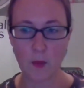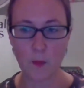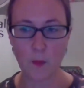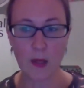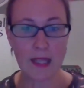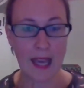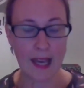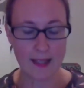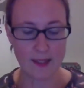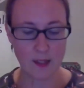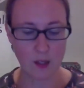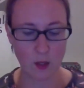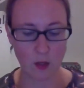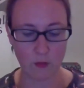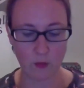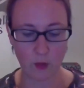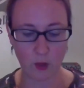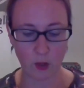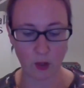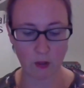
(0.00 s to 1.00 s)
But yes, so
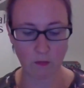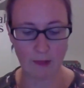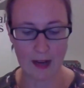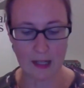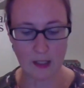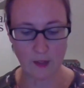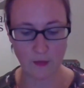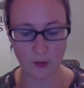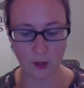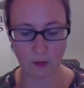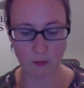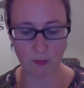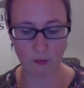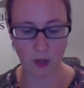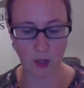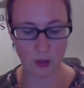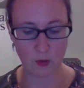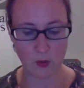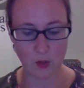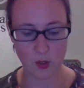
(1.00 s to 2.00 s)
you've got red for the
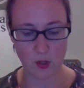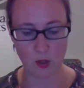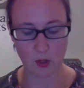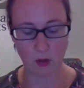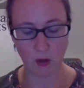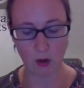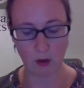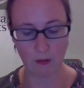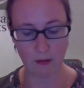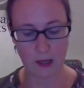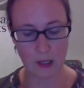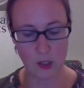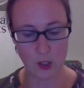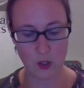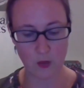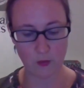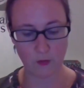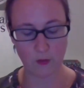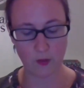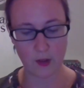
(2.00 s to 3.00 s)
root,
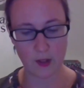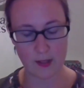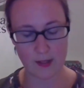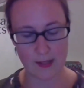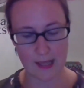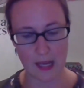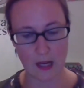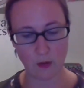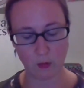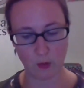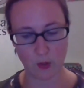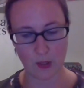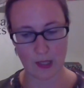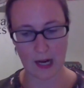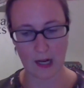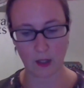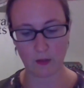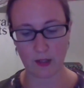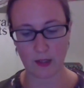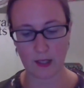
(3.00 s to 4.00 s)
orange for the sacral
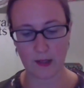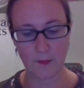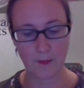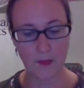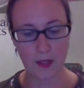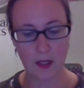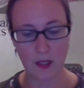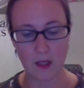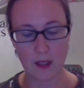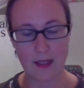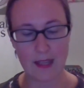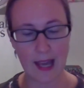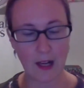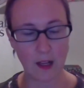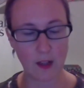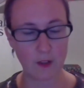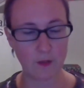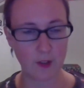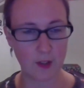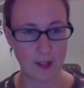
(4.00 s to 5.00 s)
chakra,
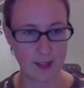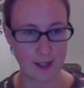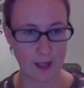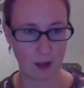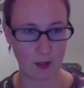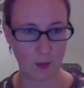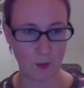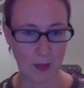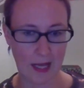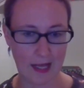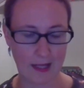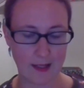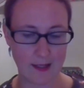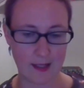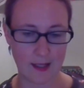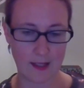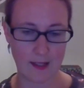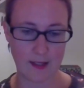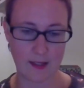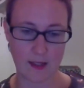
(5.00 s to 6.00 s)
yellow for the solar
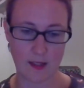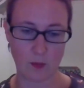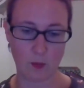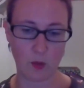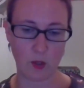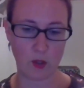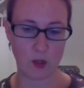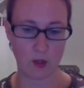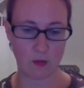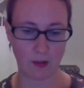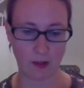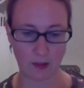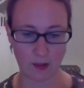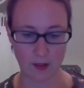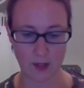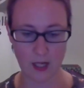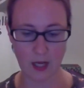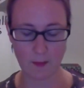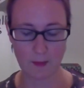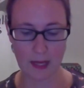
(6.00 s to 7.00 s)
plexus, which is around the
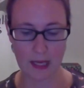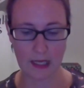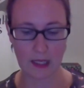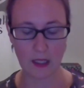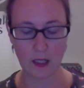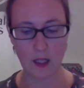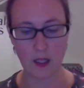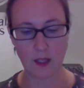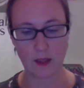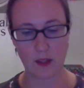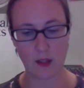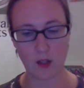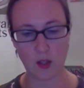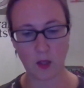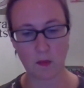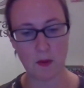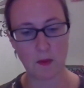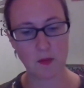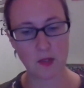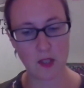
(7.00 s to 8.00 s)
tummy. Then you
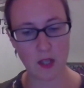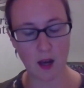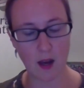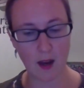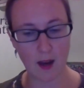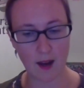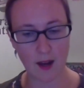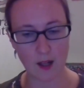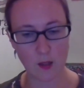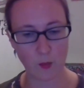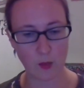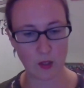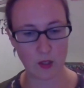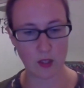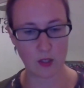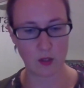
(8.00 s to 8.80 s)
come up to the heart, which